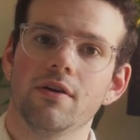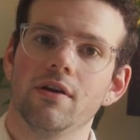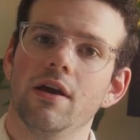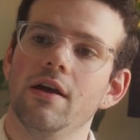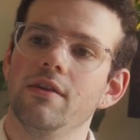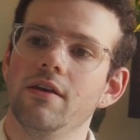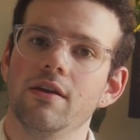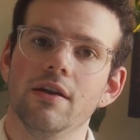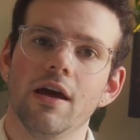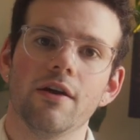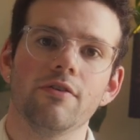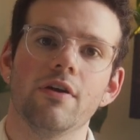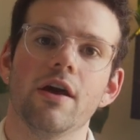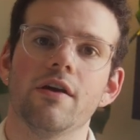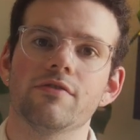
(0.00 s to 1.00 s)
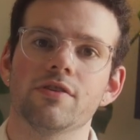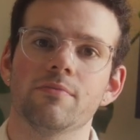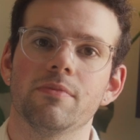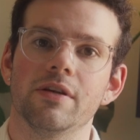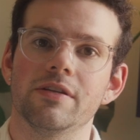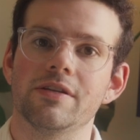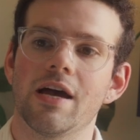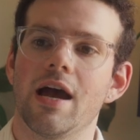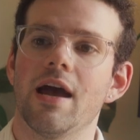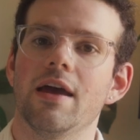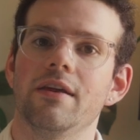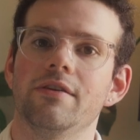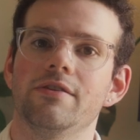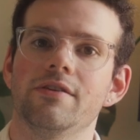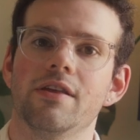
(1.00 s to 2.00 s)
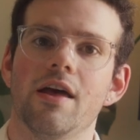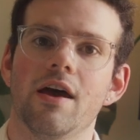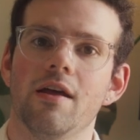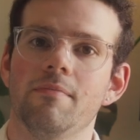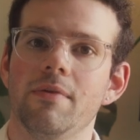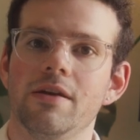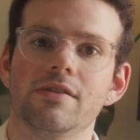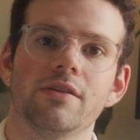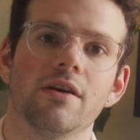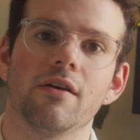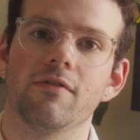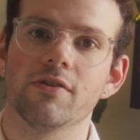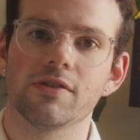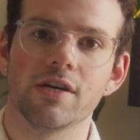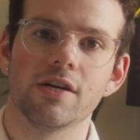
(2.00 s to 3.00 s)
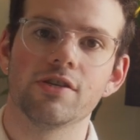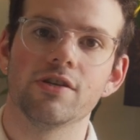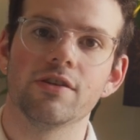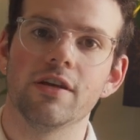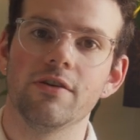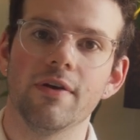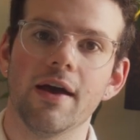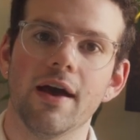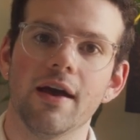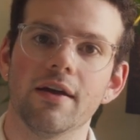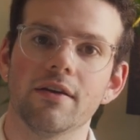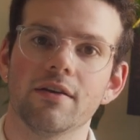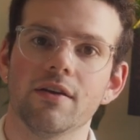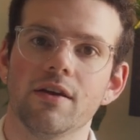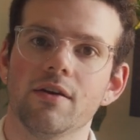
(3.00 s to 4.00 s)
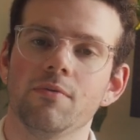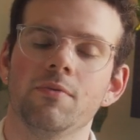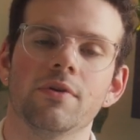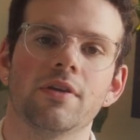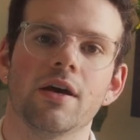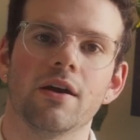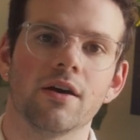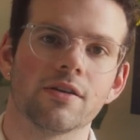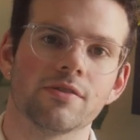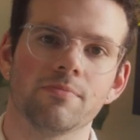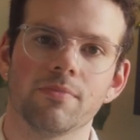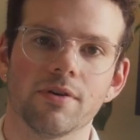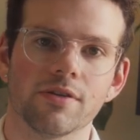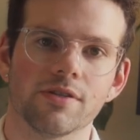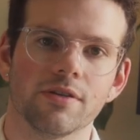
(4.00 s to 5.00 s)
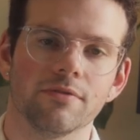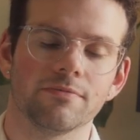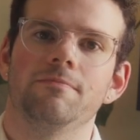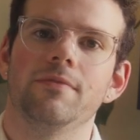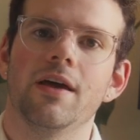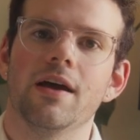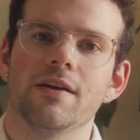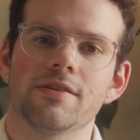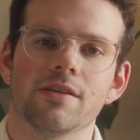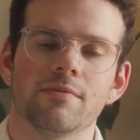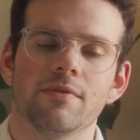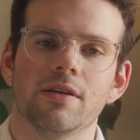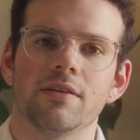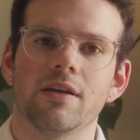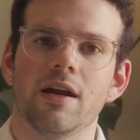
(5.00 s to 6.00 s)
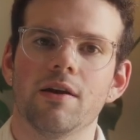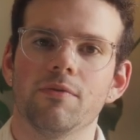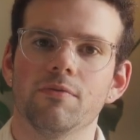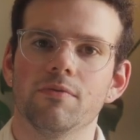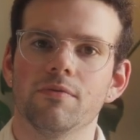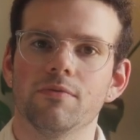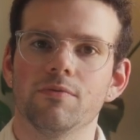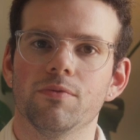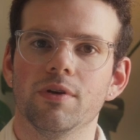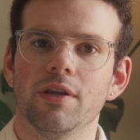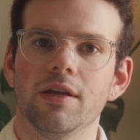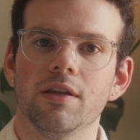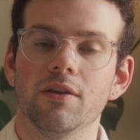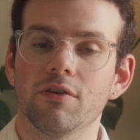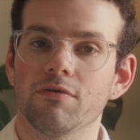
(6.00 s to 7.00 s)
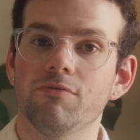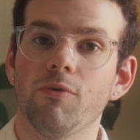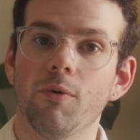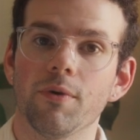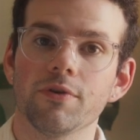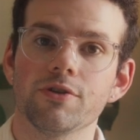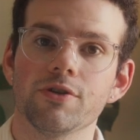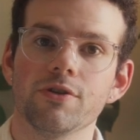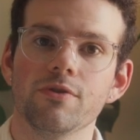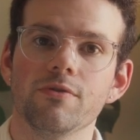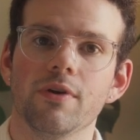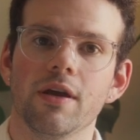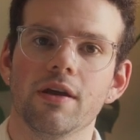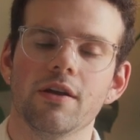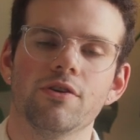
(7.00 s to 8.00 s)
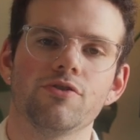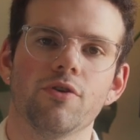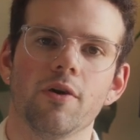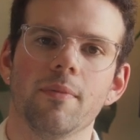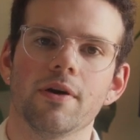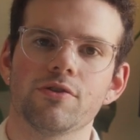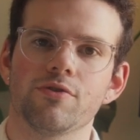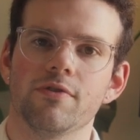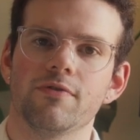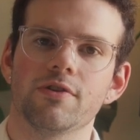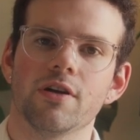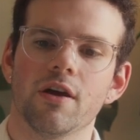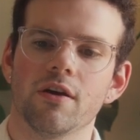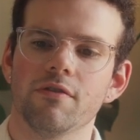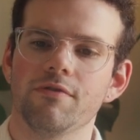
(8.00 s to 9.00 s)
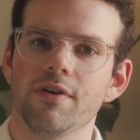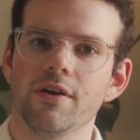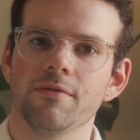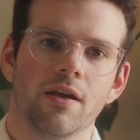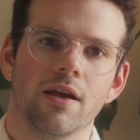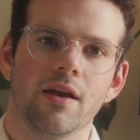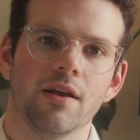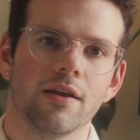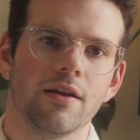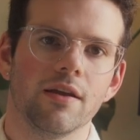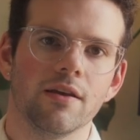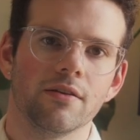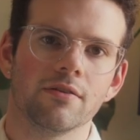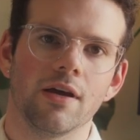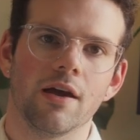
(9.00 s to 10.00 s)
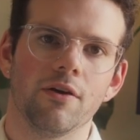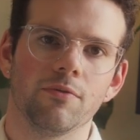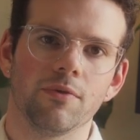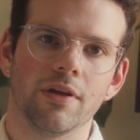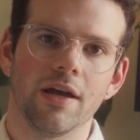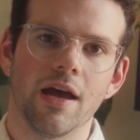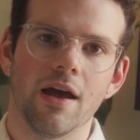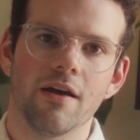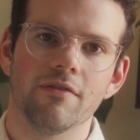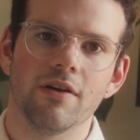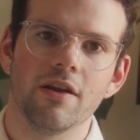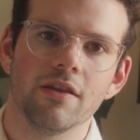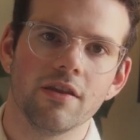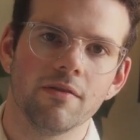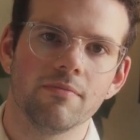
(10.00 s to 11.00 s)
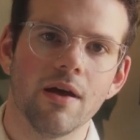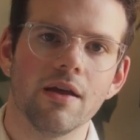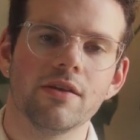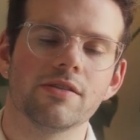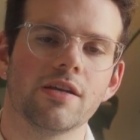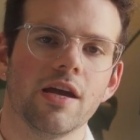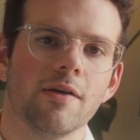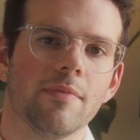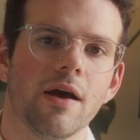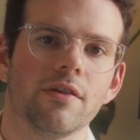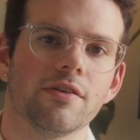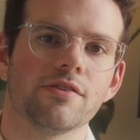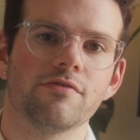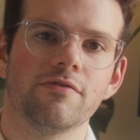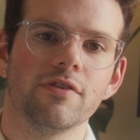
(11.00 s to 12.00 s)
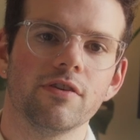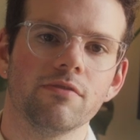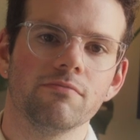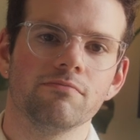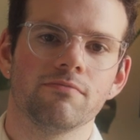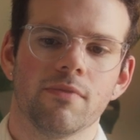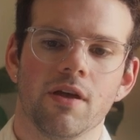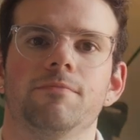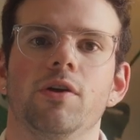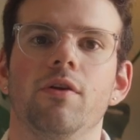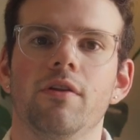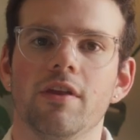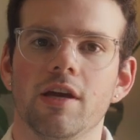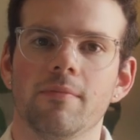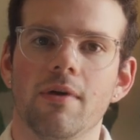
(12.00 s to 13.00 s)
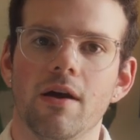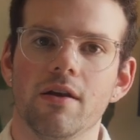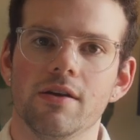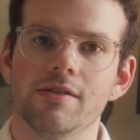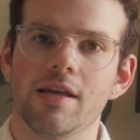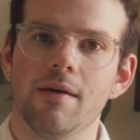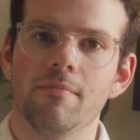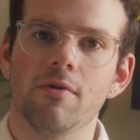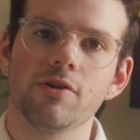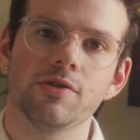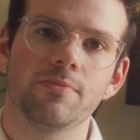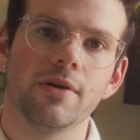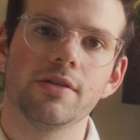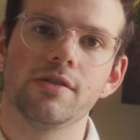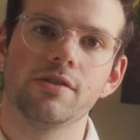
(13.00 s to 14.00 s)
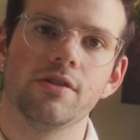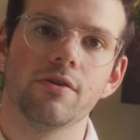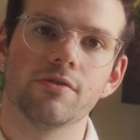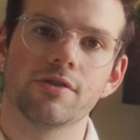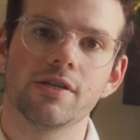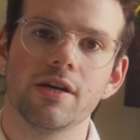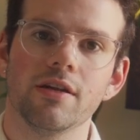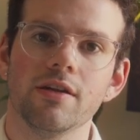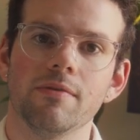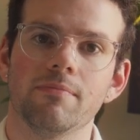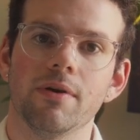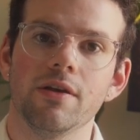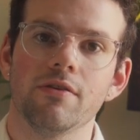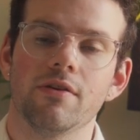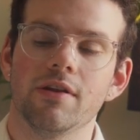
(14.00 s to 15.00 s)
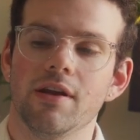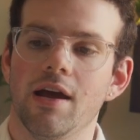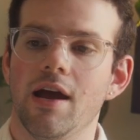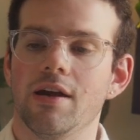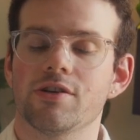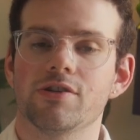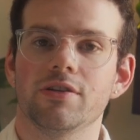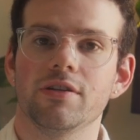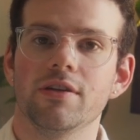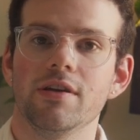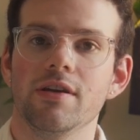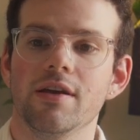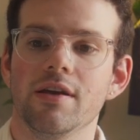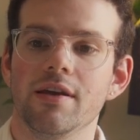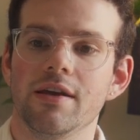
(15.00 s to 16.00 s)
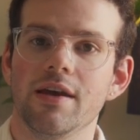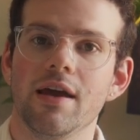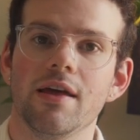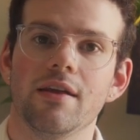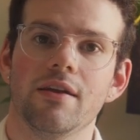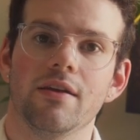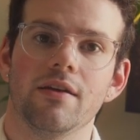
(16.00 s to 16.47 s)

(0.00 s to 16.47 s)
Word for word: And then now you have something tied to that amazing conversation that you had with that awesome person. That is something that I really look forward to and enjoy about street photography. And again, I don't really have anything bad to say about this film. The only thing about it is that most places don't sell it, but you can actually get